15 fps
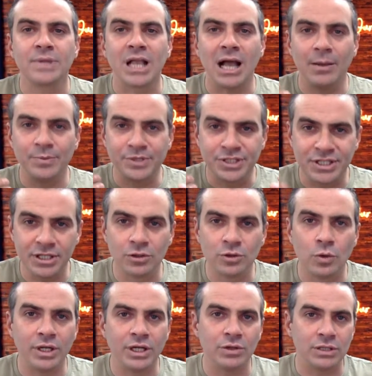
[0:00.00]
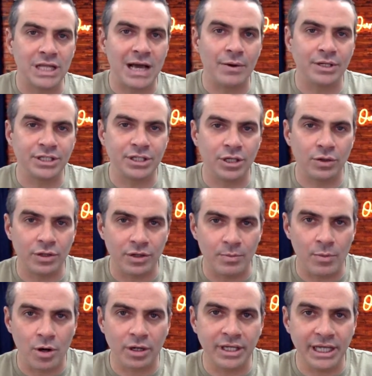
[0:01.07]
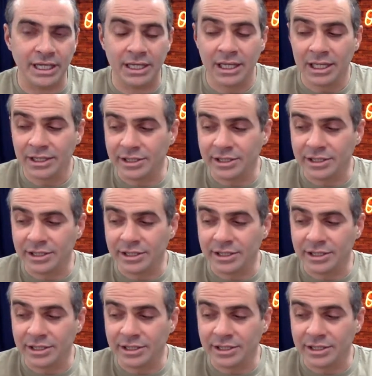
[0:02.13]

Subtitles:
I'm still going to allow it to go to the market